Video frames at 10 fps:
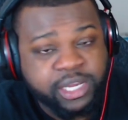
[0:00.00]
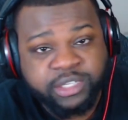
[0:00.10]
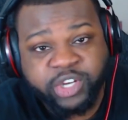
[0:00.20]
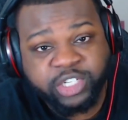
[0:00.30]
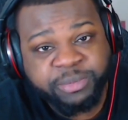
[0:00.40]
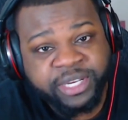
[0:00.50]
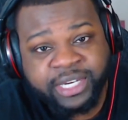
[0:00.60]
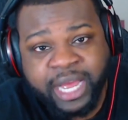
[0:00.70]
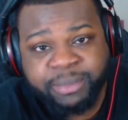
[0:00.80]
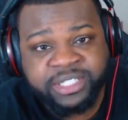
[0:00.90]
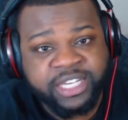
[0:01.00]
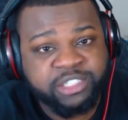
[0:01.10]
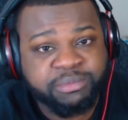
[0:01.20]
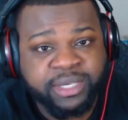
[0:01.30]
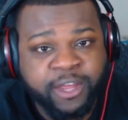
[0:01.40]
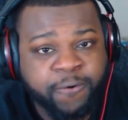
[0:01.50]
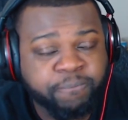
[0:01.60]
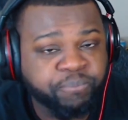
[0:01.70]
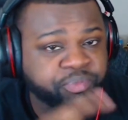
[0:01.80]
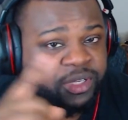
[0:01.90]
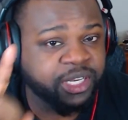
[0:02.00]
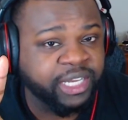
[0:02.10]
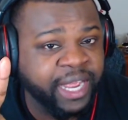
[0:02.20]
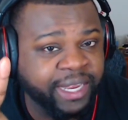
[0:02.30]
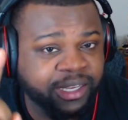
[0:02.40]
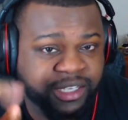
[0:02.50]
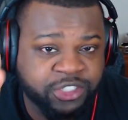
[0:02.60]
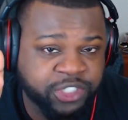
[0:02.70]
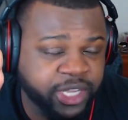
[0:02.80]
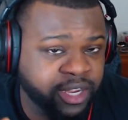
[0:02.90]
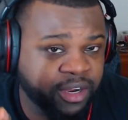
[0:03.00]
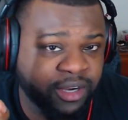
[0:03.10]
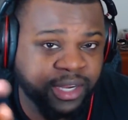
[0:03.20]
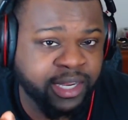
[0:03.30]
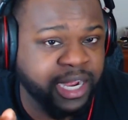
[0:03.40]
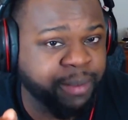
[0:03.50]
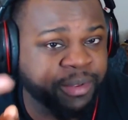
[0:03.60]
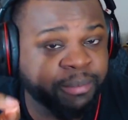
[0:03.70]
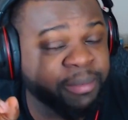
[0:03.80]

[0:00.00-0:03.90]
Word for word: Talk to me in the comment section below like, share, comment.